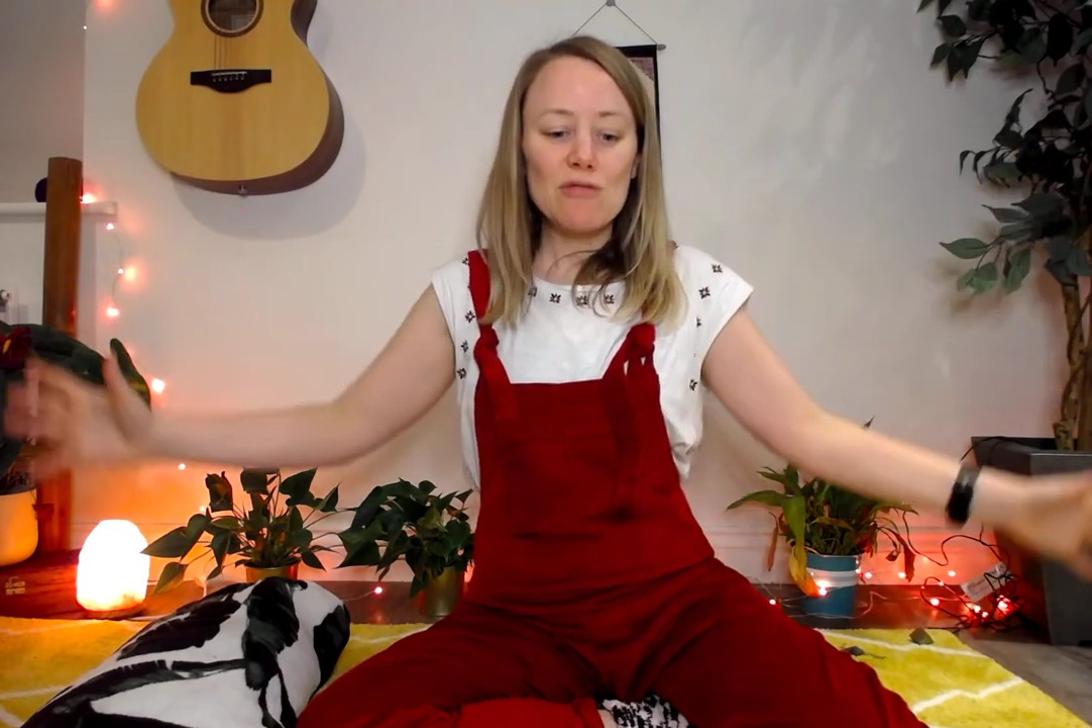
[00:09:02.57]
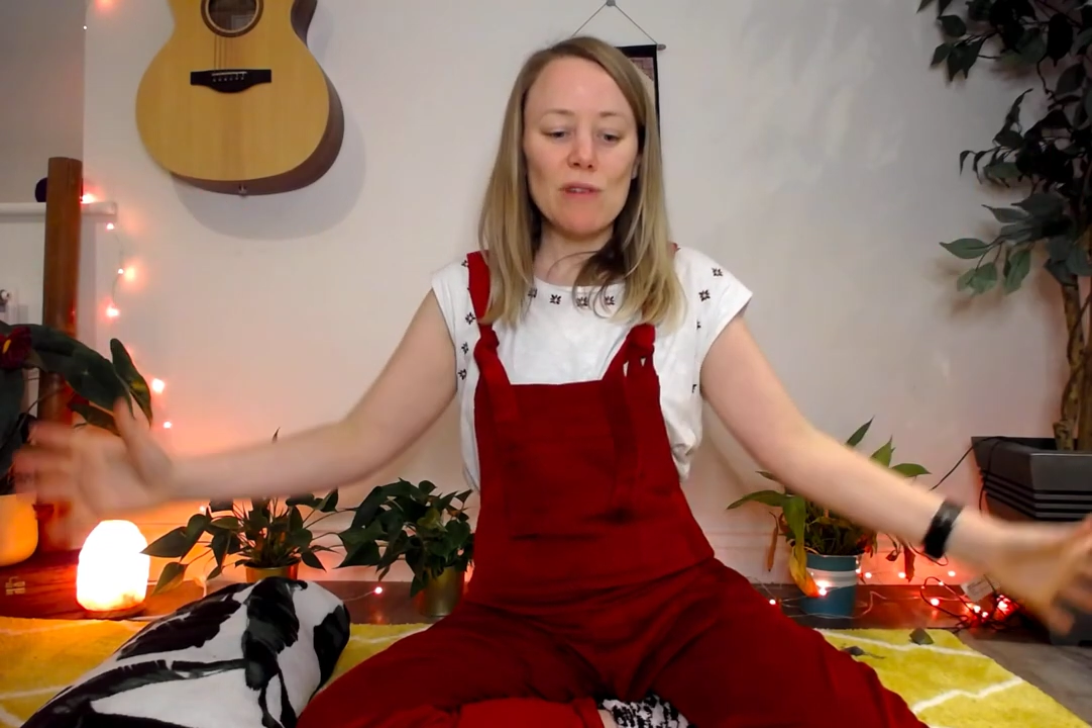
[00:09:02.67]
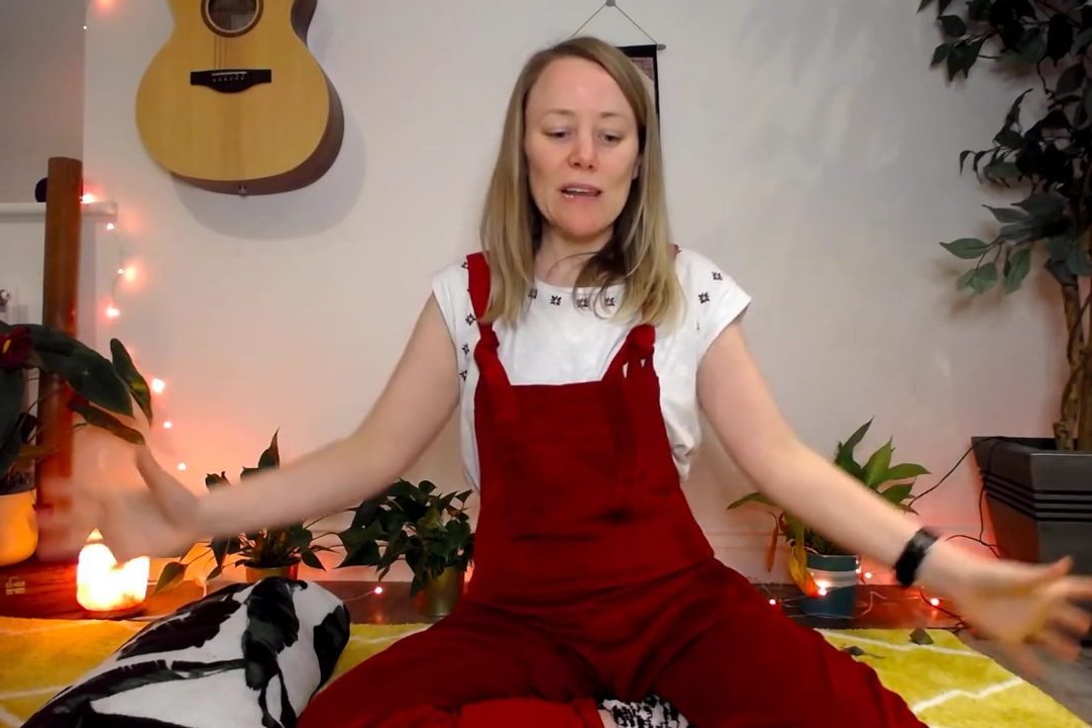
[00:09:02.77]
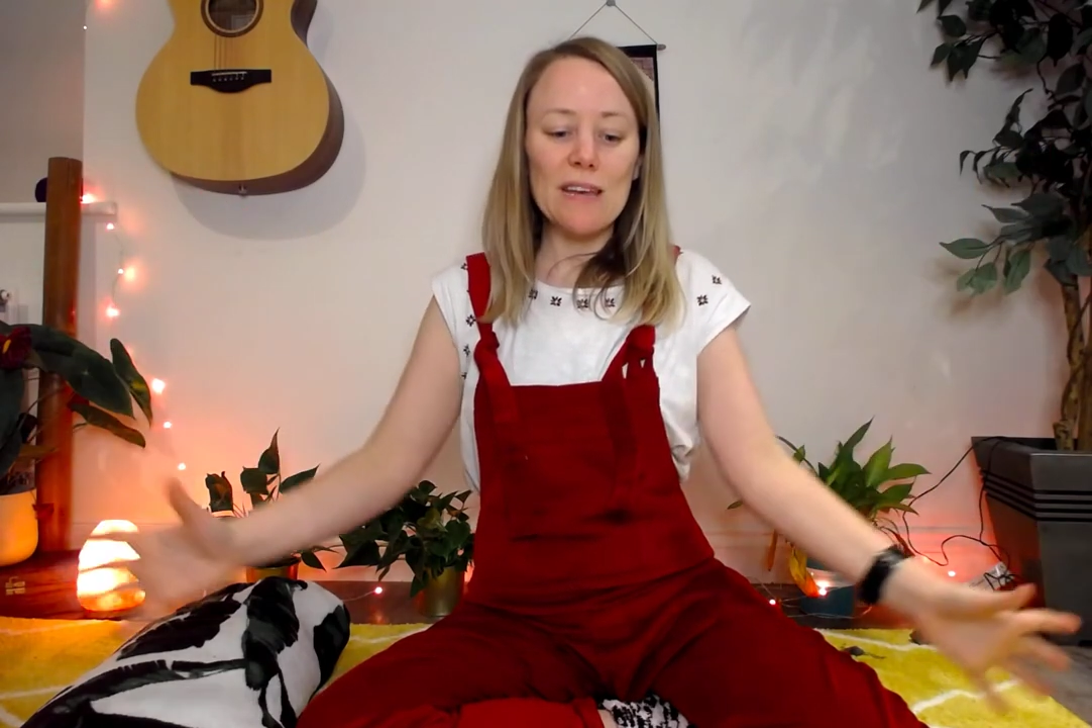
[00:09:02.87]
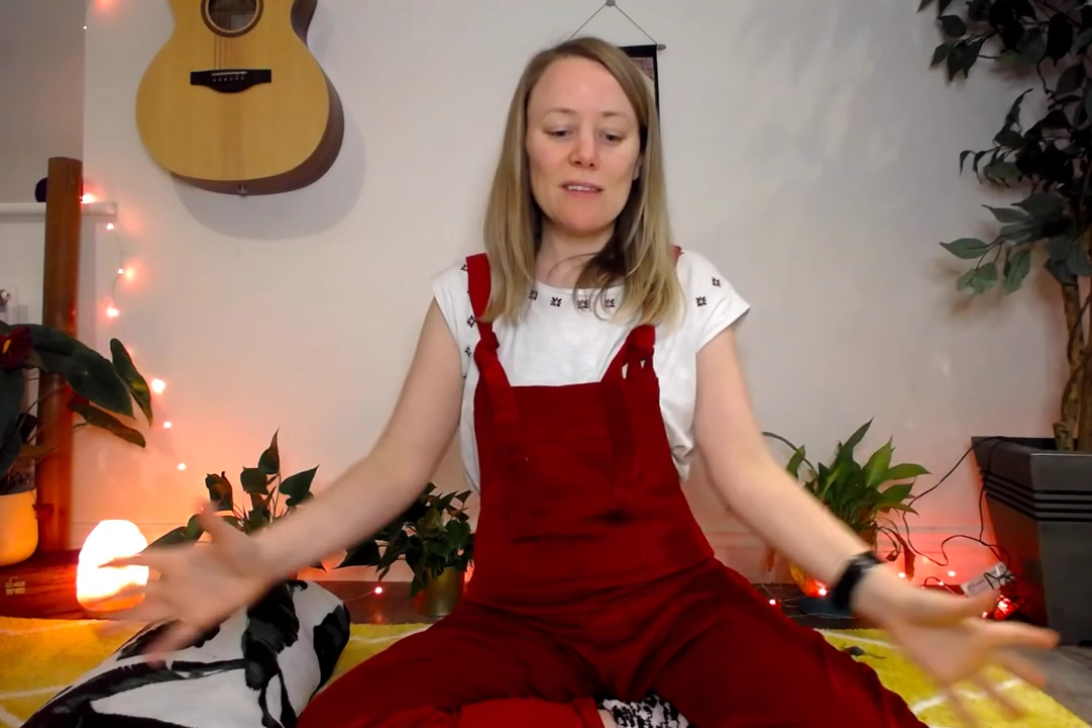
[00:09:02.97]

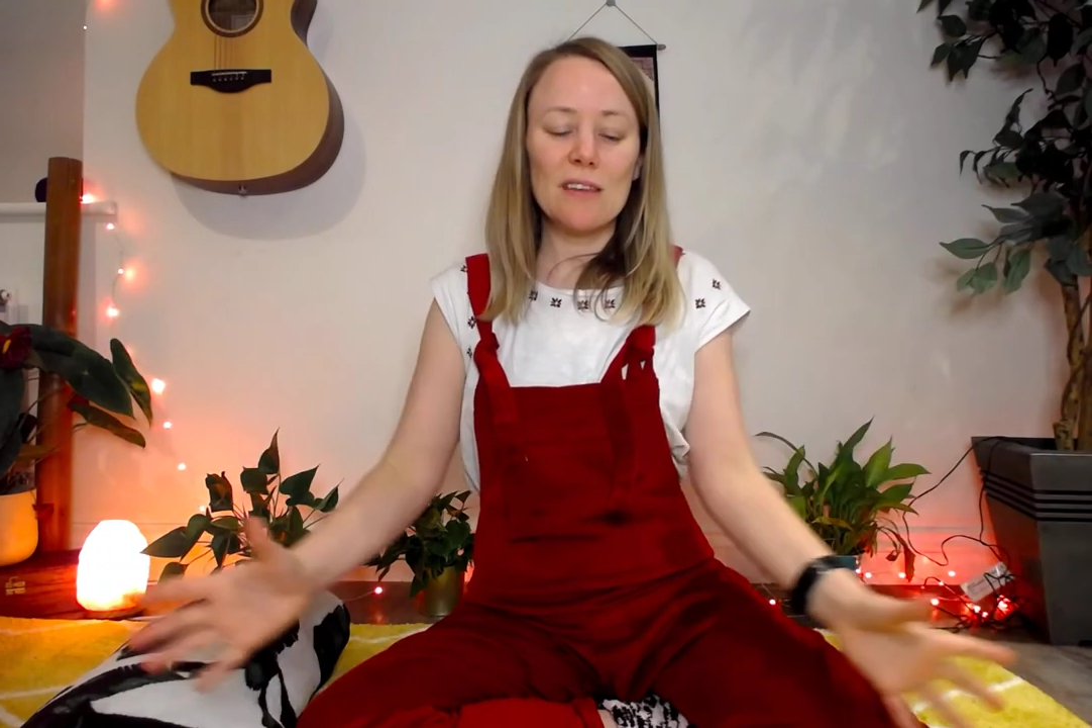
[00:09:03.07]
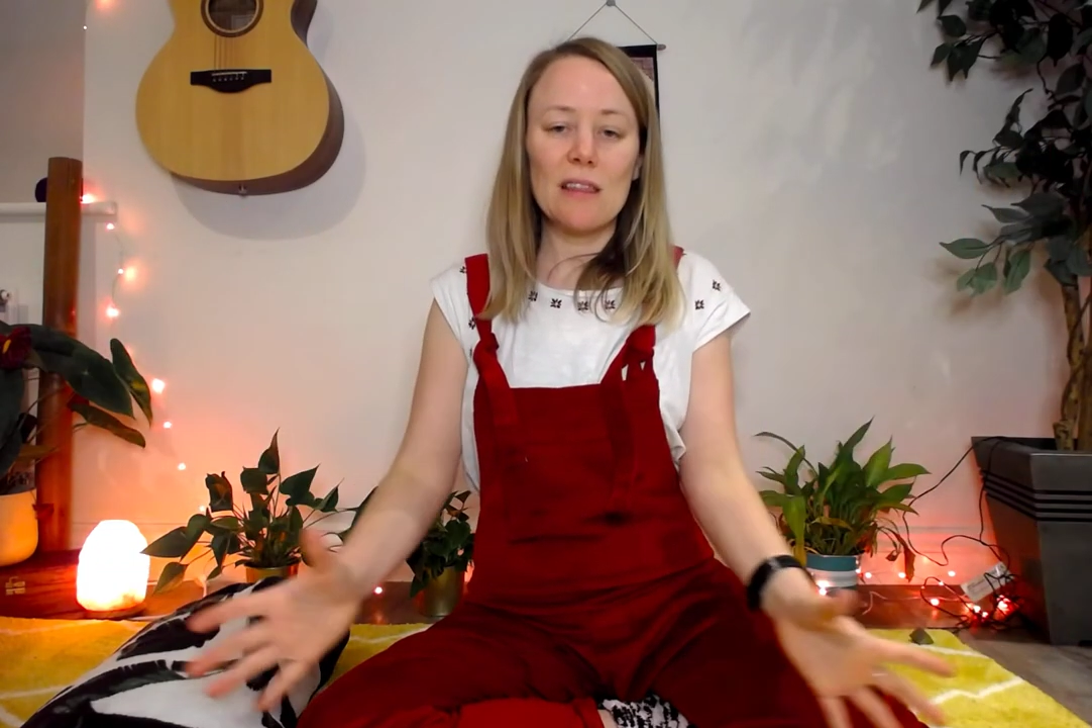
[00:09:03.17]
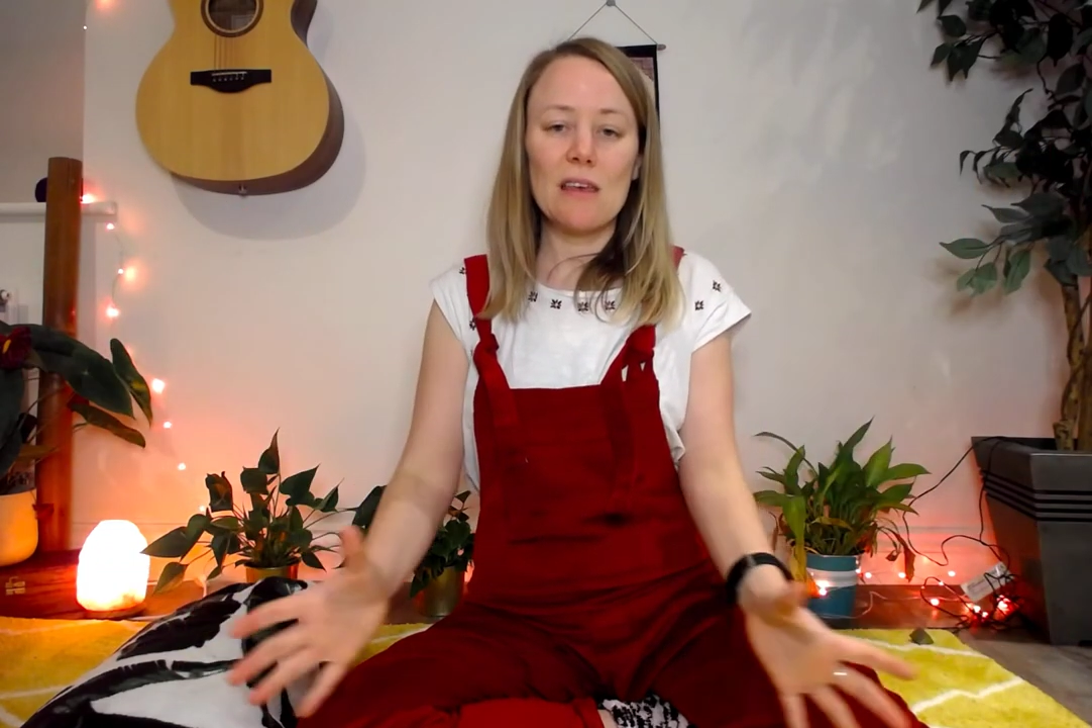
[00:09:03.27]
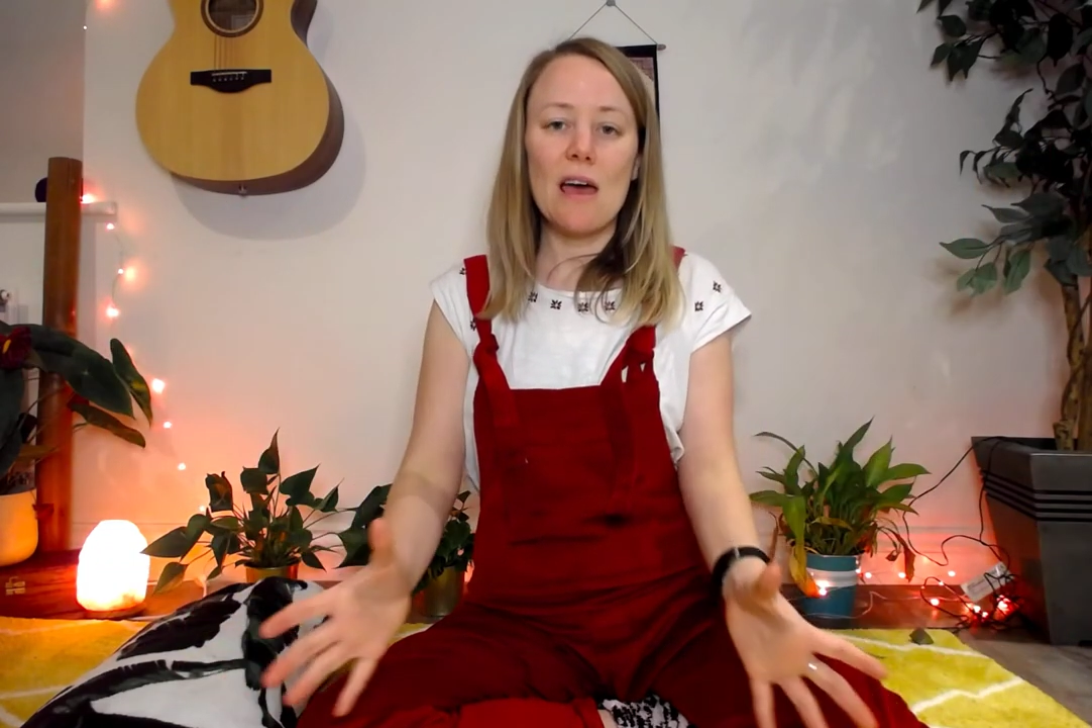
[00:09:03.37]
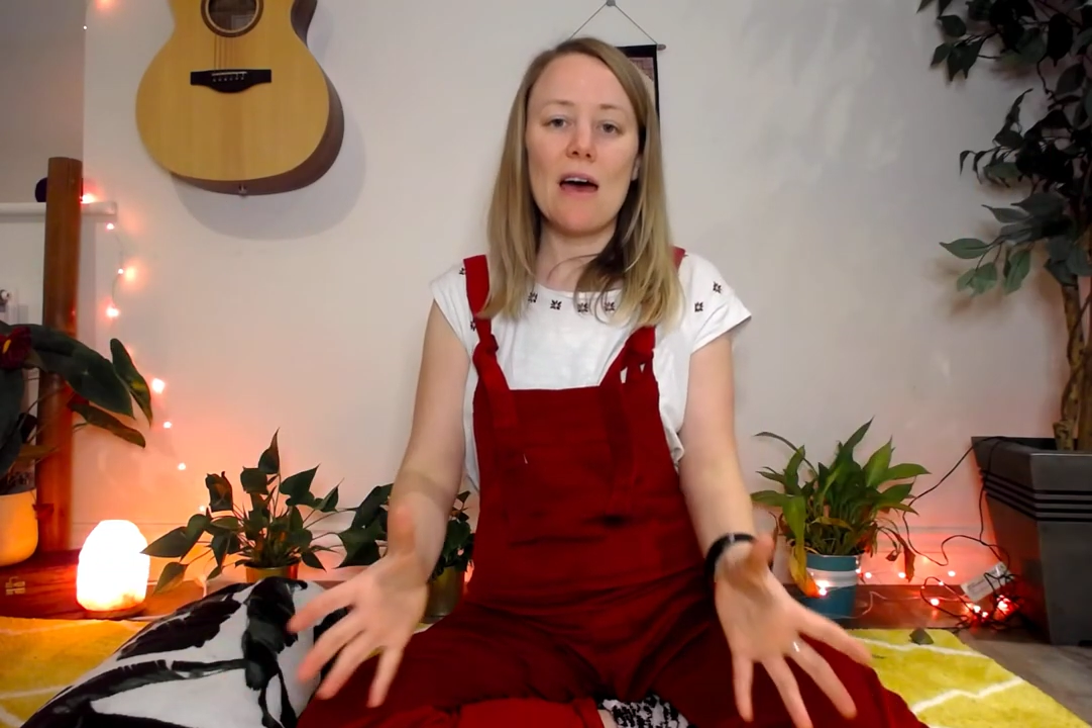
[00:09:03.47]
releasing
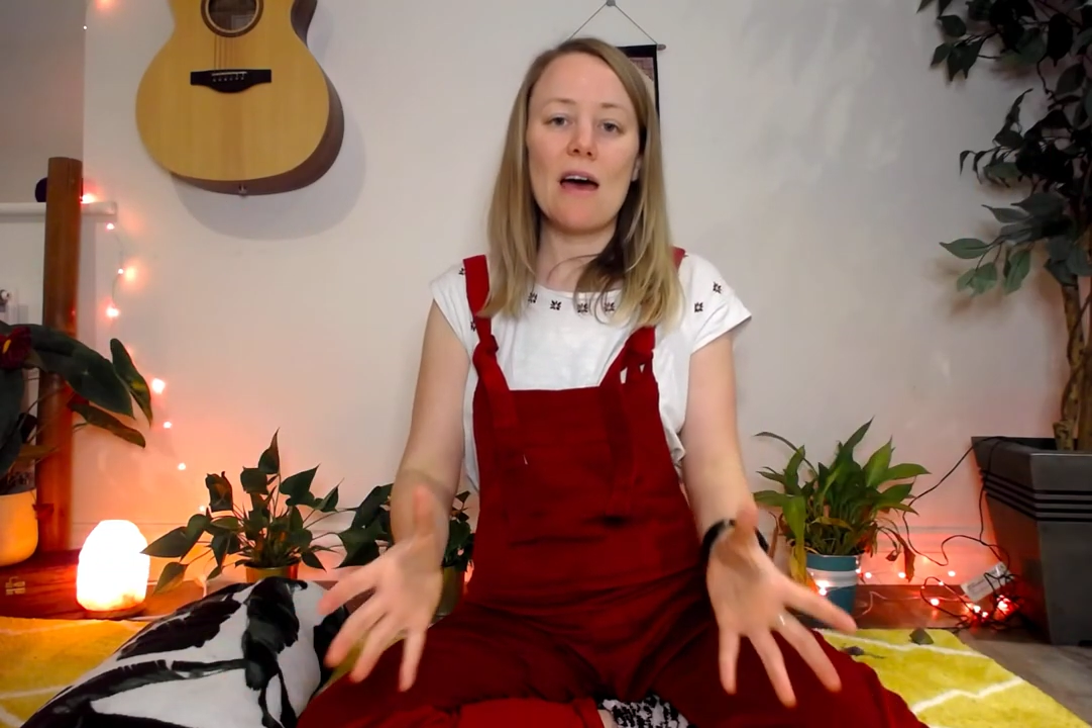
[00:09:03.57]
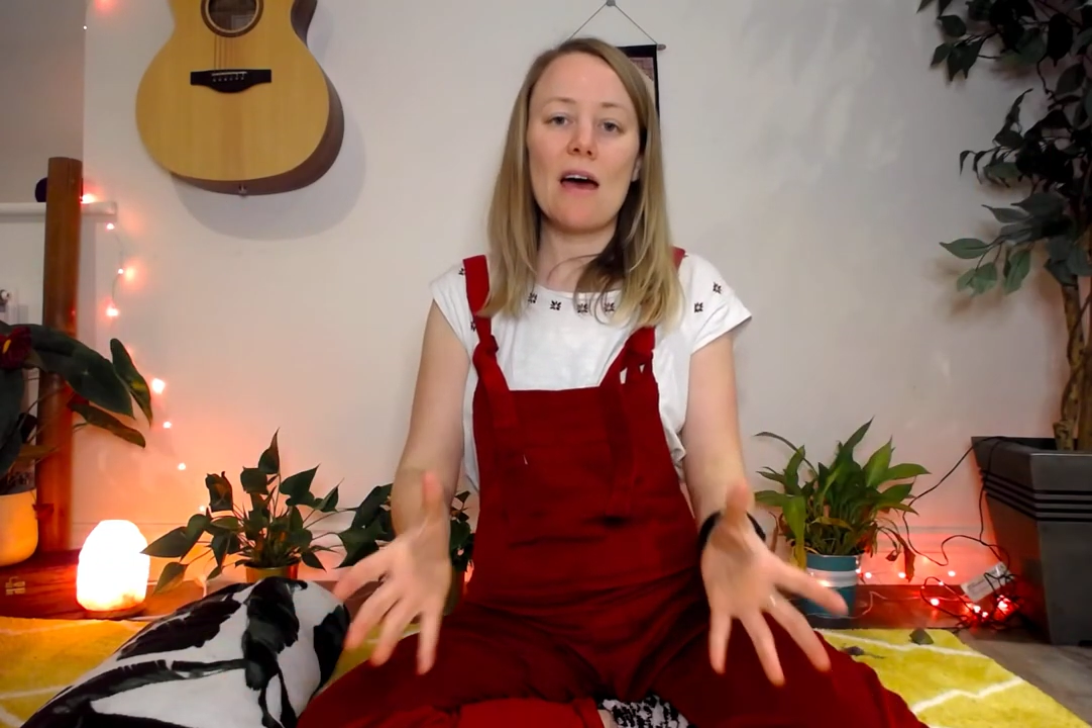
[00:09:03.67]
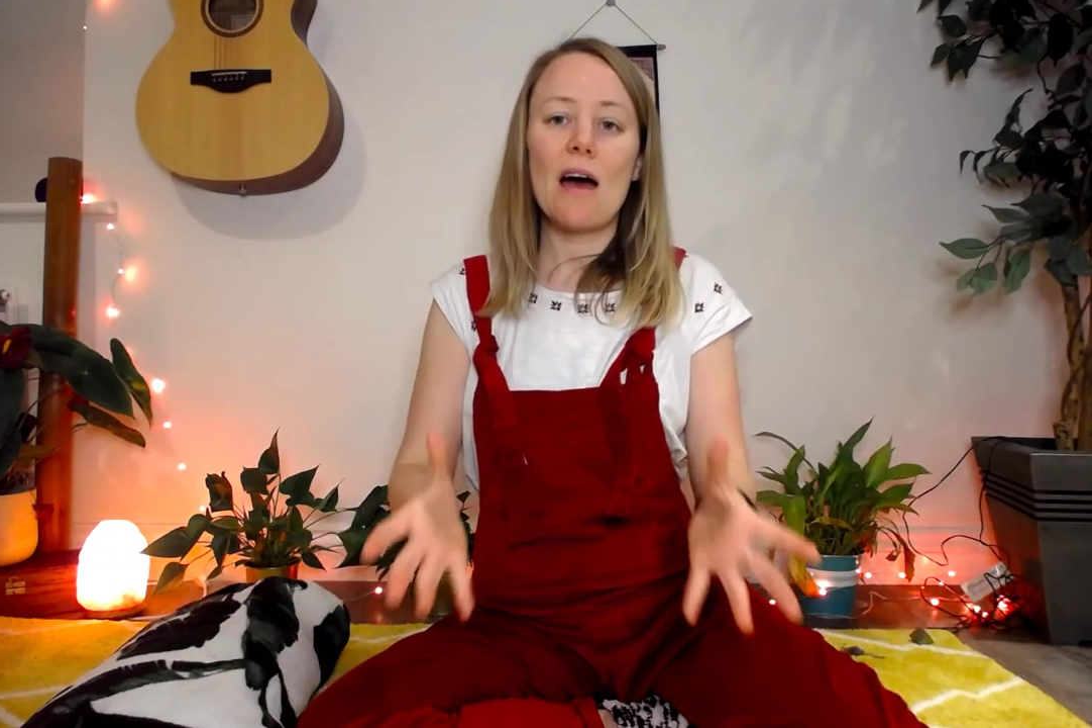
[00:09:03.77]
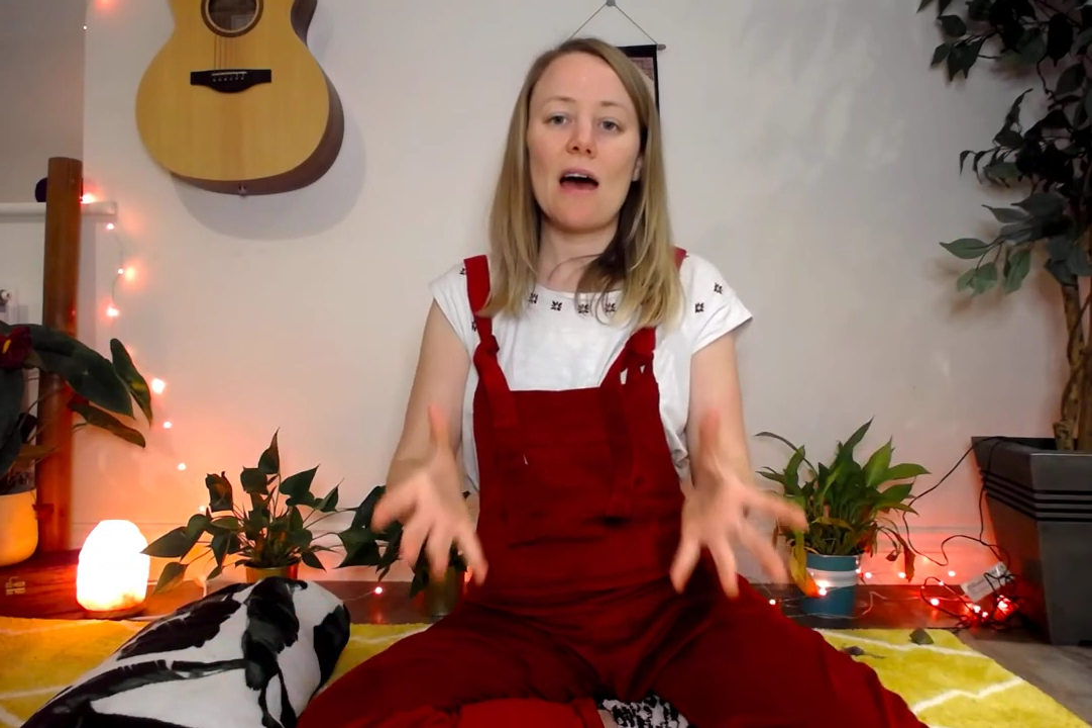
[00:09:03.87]
the air as